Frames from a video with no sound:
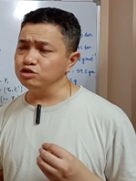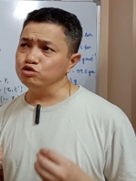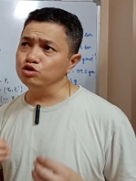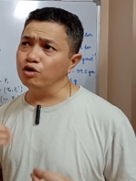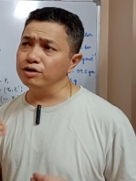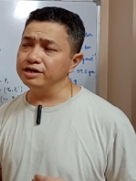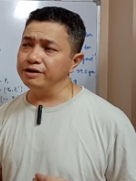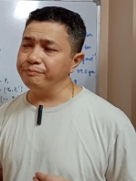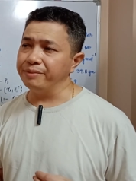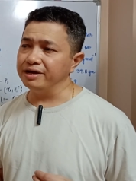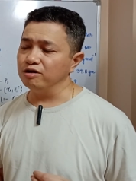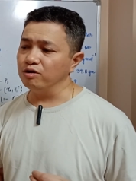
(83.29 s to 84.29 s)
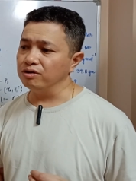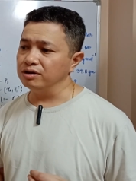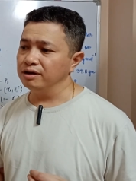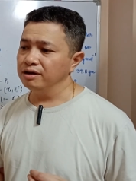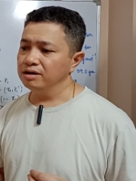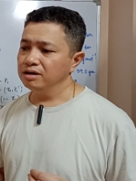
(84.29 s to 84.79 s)
do not depend
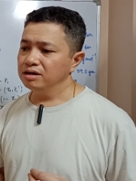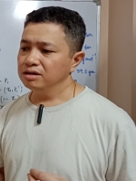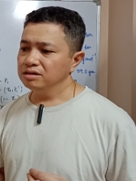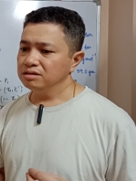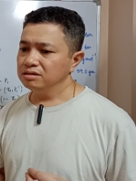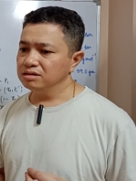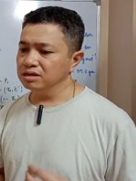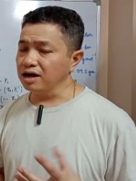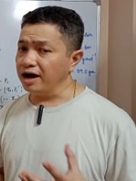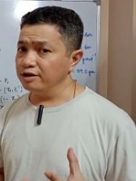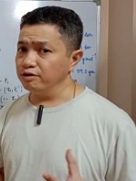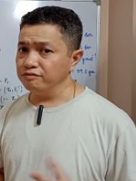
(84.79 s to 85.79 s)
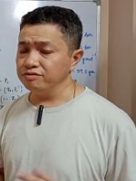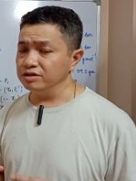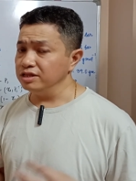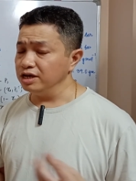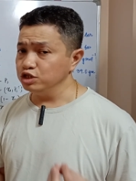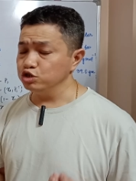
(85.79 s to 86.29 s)
on the kind of the
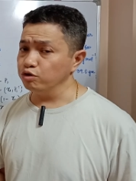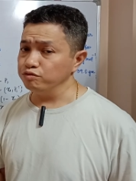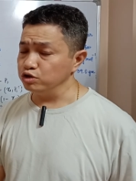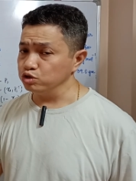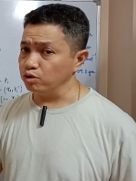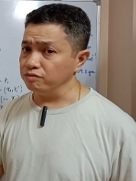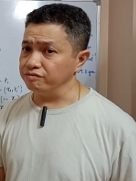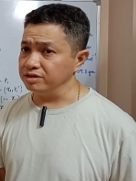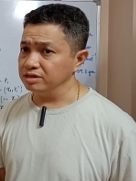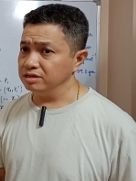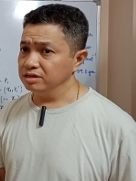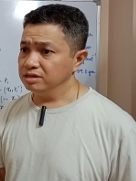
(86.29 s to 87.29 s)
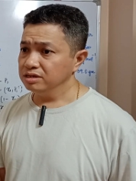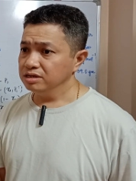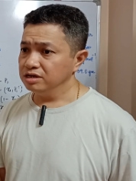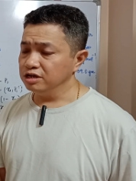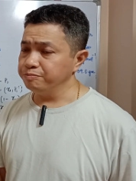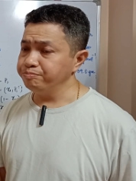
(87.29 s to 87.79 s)
nature of the solvent.
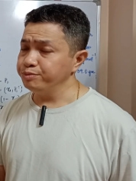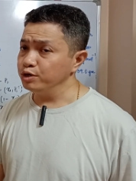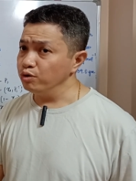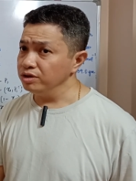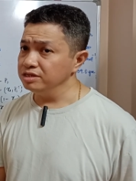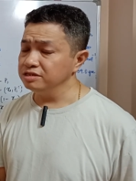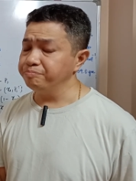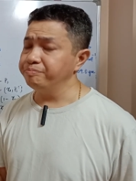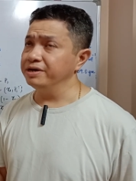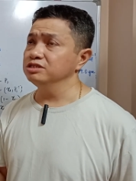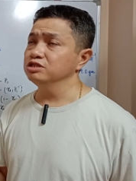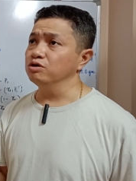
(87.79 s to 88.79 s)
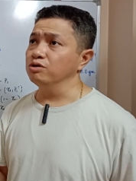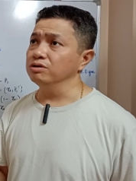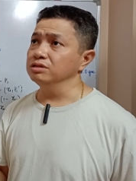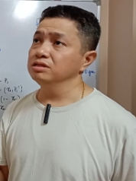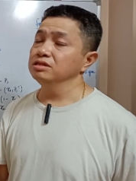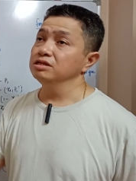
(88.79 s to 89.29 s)
It purely depends
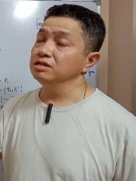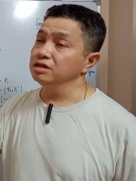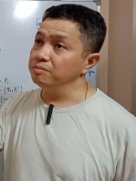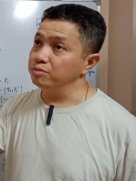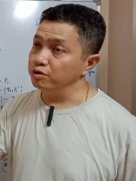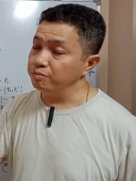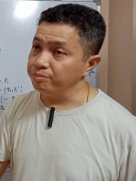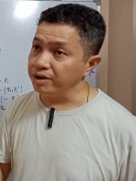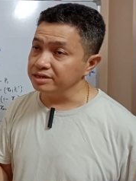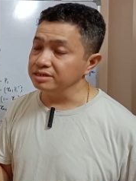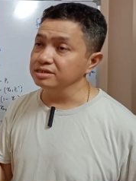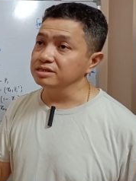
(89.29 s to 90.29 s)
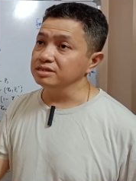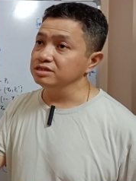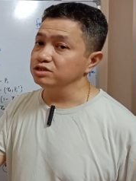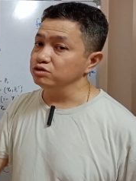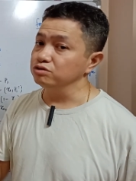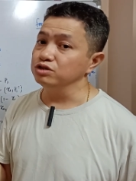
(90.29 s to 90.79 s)
on the number of
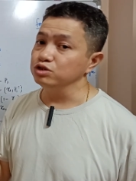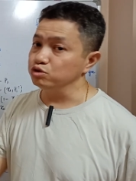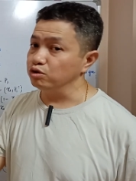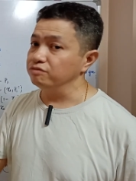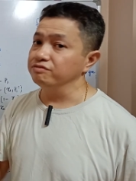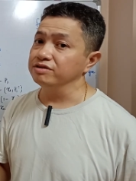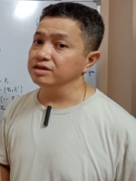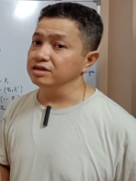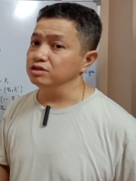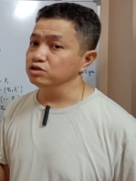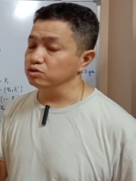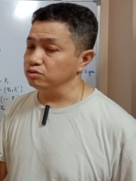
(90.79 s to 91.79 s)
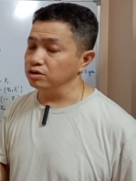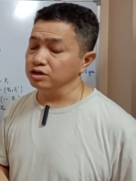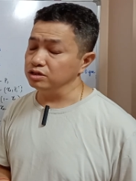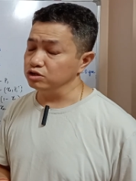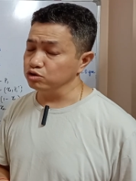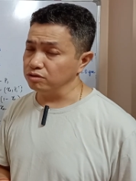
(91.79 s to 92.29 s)
particles you're dissolving in
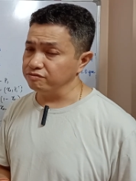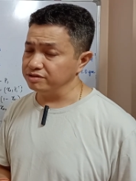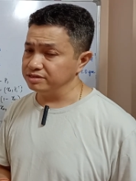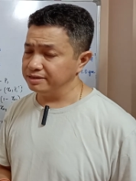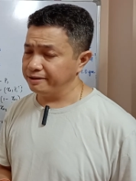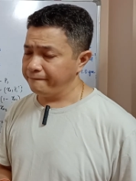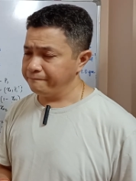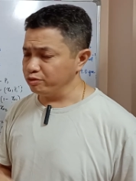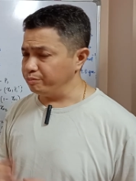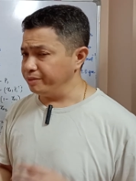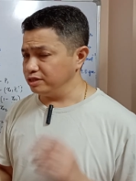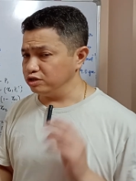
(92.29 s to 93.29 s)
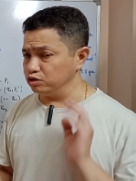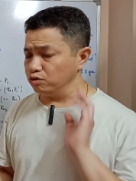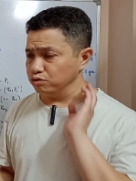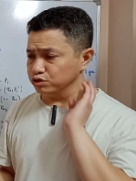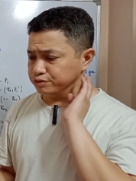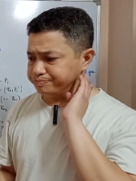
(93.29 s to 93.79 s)
the solvent to make the
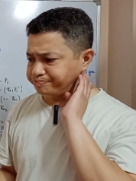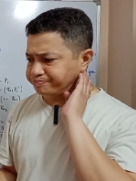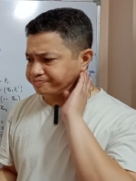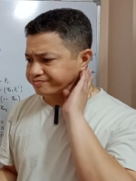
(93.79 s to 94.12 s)
solution.